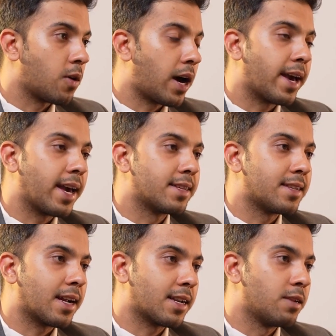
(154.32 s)
I
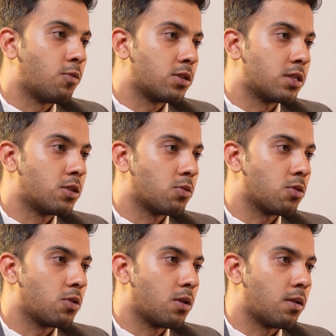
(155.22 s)
exactly wanted
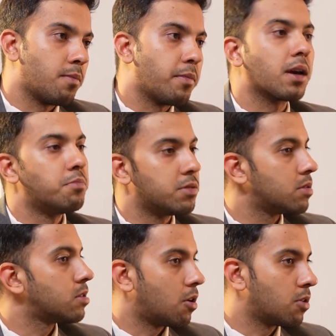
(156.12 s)
to, make a
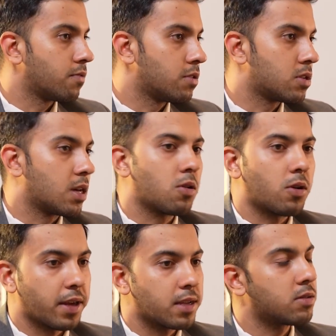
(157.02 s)
business out of this. I
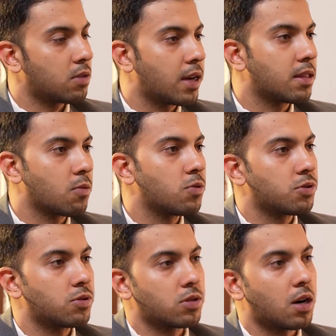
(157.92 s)
thought, yes, I think we
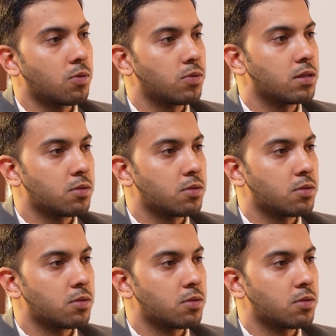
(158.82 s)
should start with this